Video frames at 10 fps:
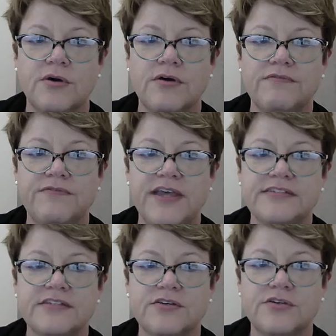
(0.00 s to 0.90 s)
a
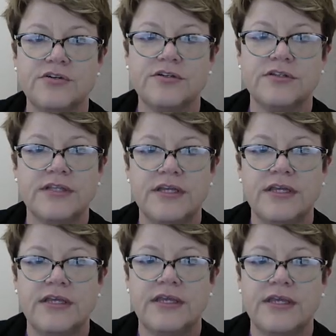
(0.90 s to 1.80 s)
vesicle
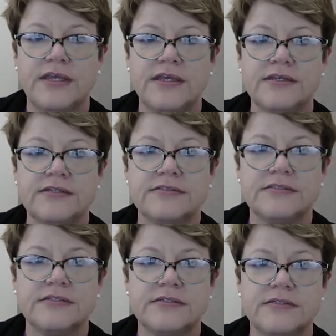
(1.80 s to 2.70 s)

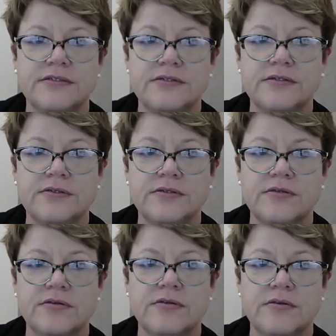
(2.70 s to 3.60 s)
is
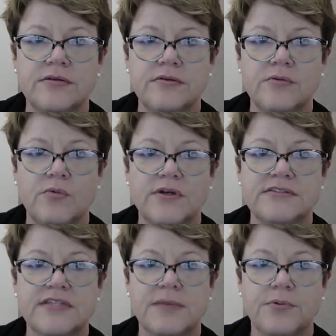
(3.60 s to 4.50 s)
what
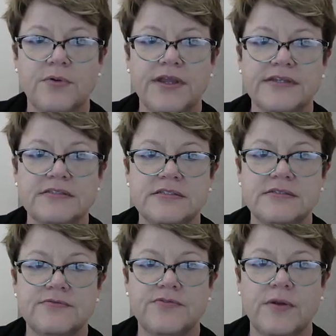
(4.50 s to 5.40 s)
separates
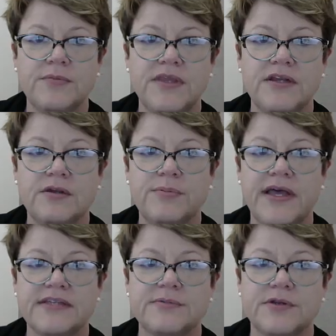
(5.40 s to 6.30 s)
from the
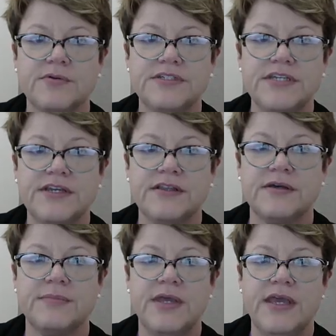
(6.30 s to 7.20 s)
endoplasmic
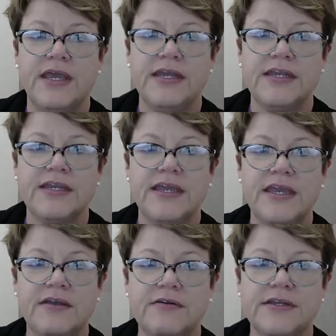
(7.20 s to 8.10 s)
reticulum, and it
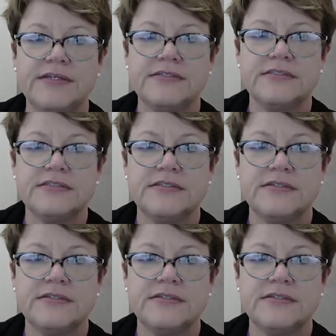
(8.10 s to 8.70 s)
carries